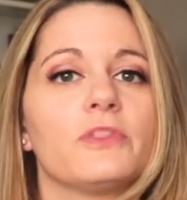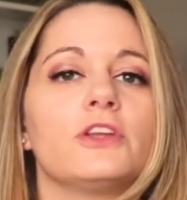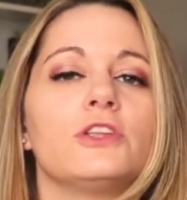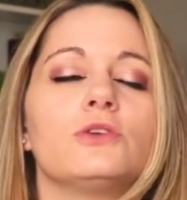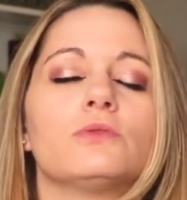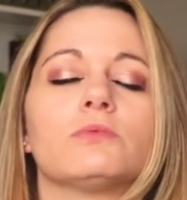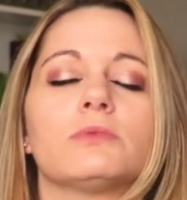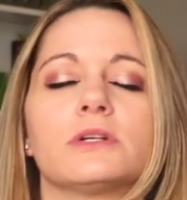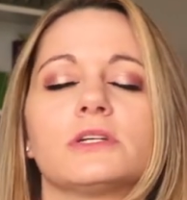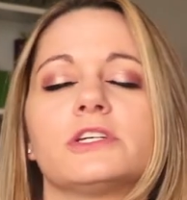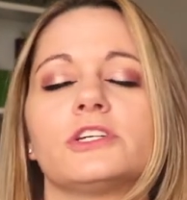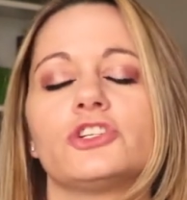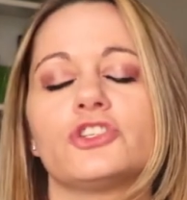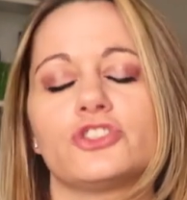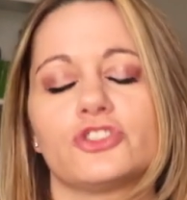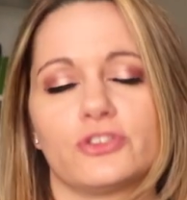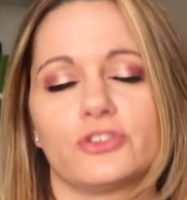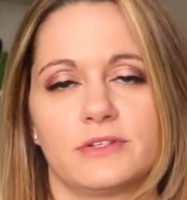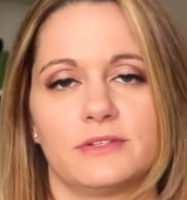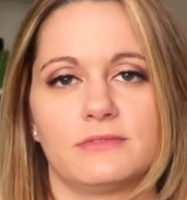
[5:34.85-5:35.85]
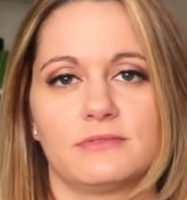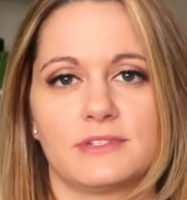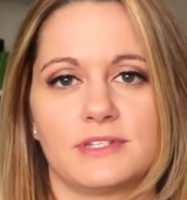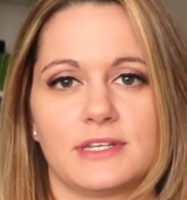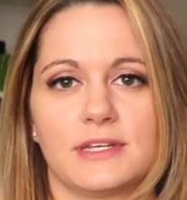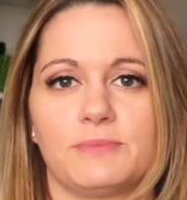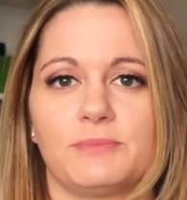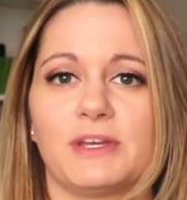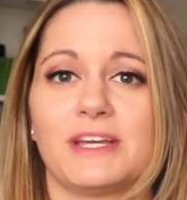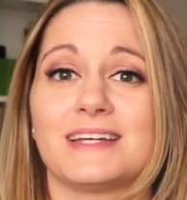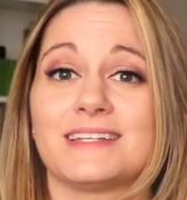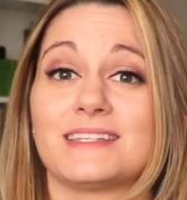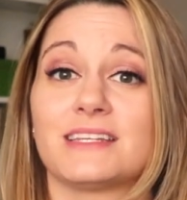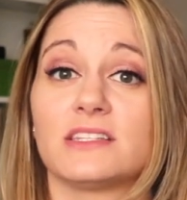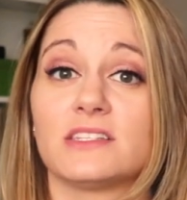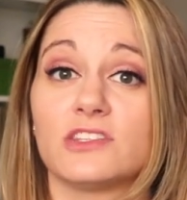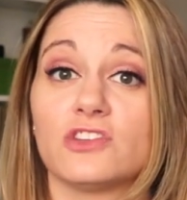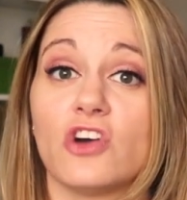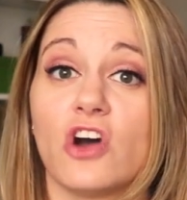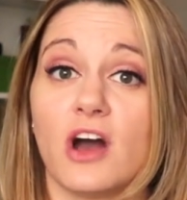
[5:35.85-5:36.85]
then you really shouldn't, because
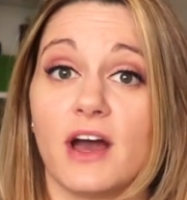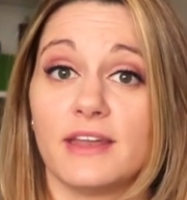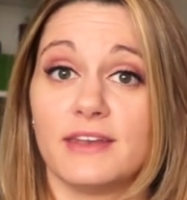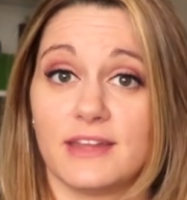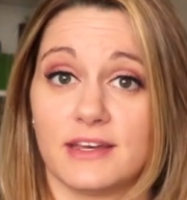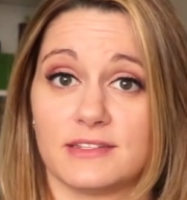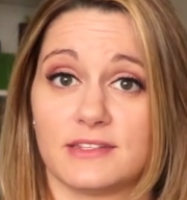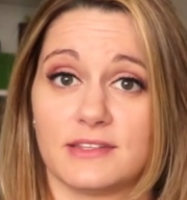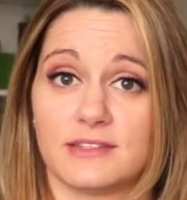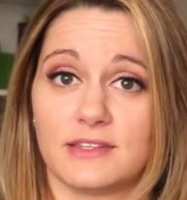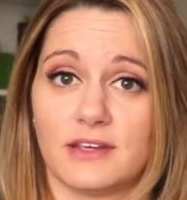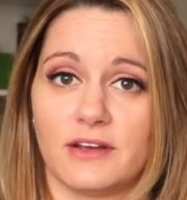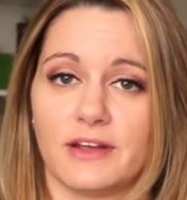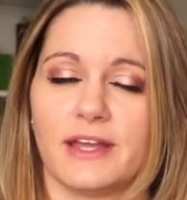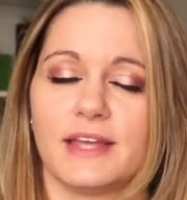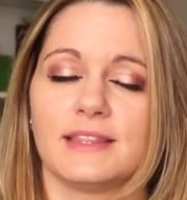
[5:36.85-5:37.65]
it's not necessary.